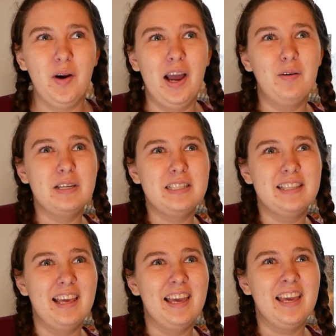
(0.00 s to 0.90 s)
I always
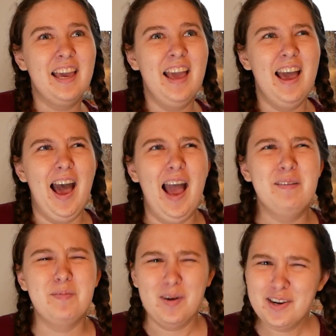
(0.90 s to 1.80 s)
think, I
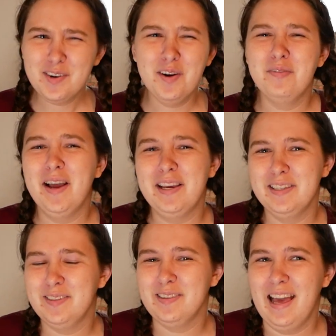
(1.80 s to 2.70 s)
wonder if I could
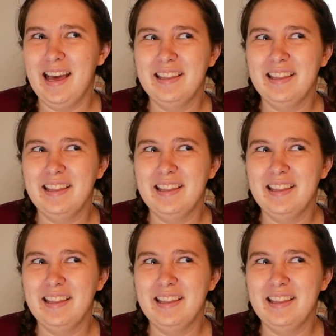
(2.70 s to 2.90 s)
do that.